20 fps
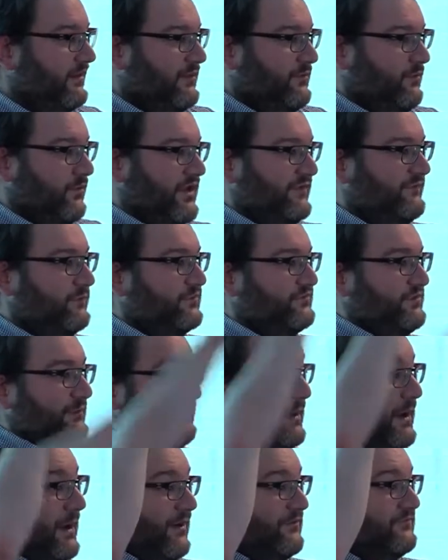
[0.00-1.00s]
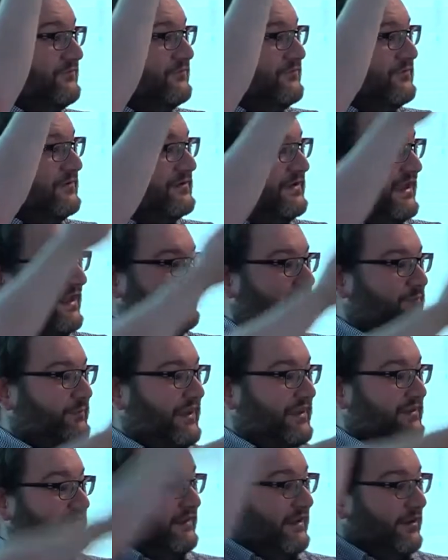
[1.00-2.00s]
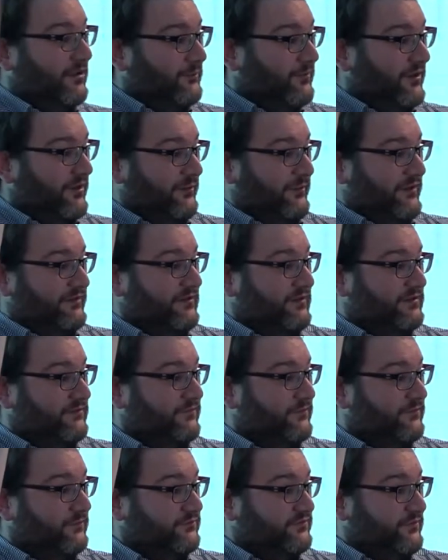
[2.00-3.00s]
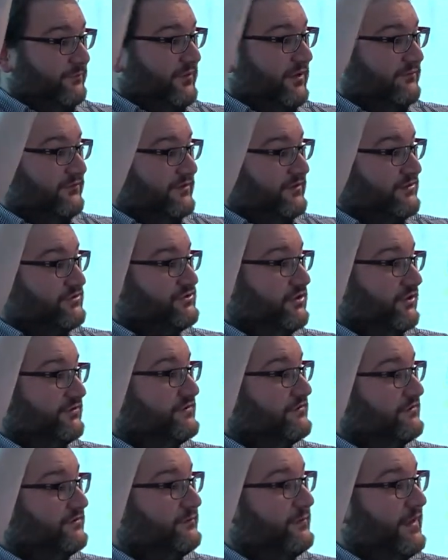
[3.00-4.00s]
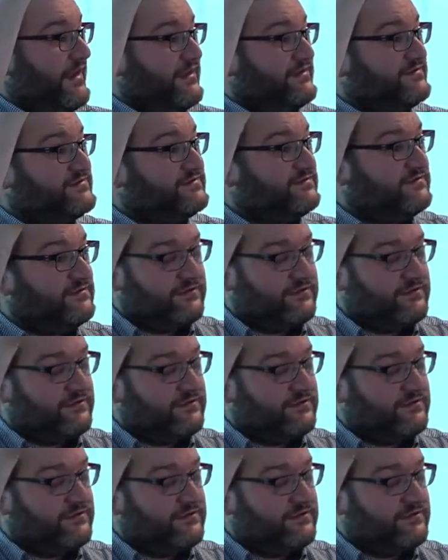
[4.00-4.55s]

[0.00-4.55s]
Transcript: Whatever was above gets pinged out by the magnetic field that was above it and shot into space.